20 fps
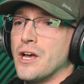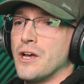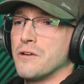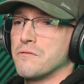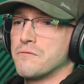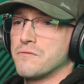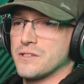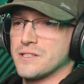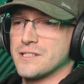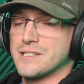
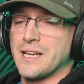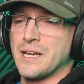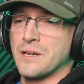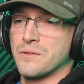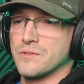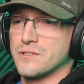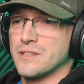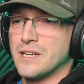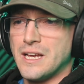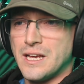for
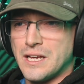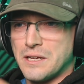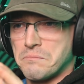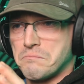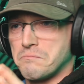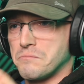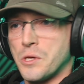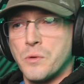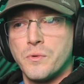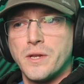sounds,
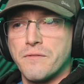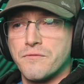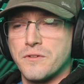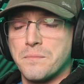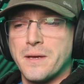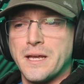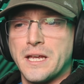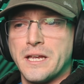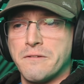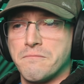you only have to
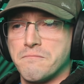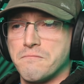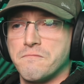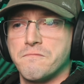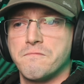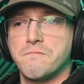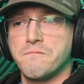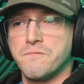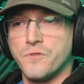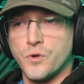pay
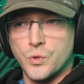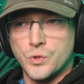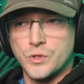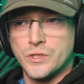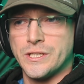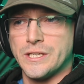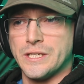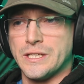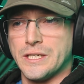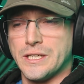
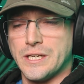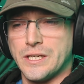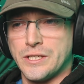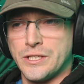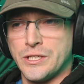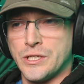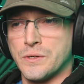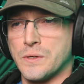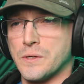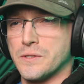40
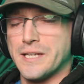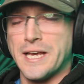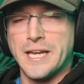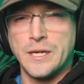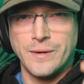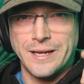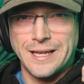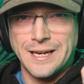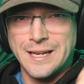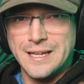euros.
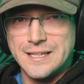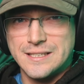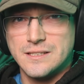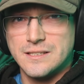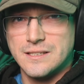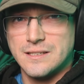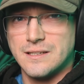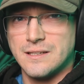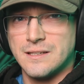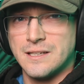Anyway,
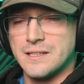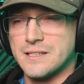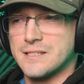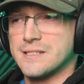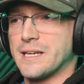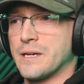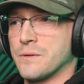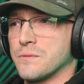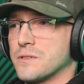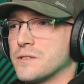let's let the
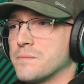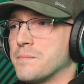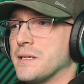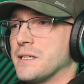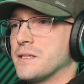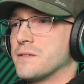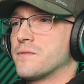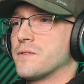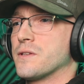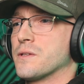sounds
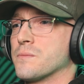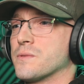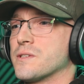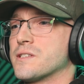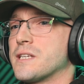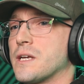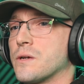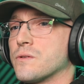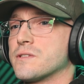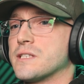speak for
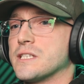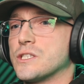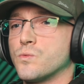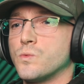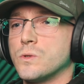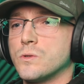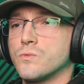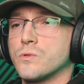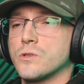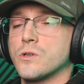themselves. This
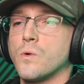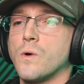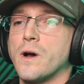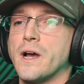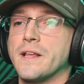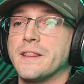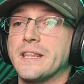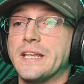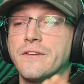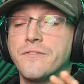will
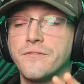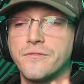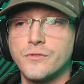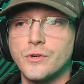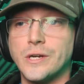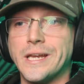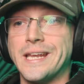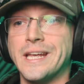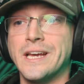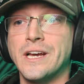require the
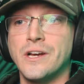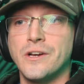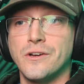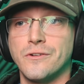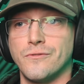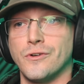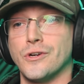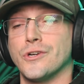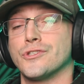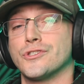free
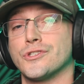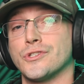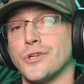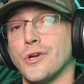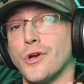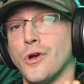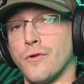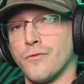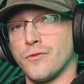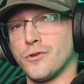version
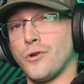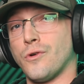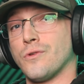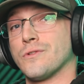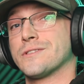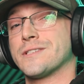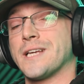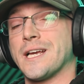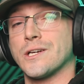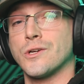of
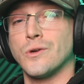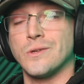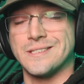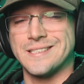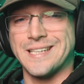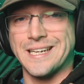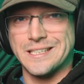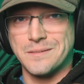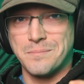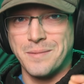Contact
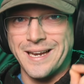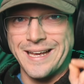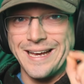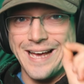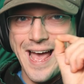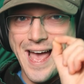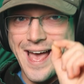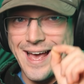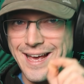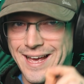
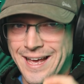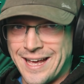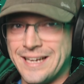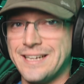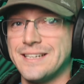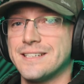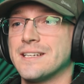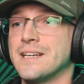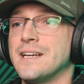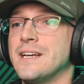Player
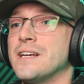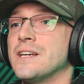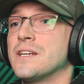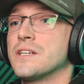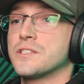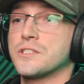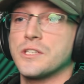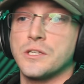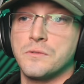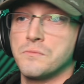8,
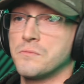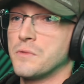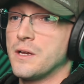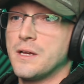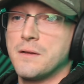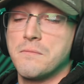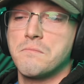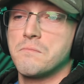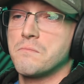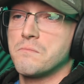so
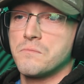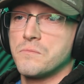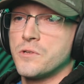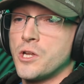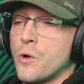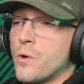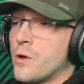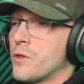no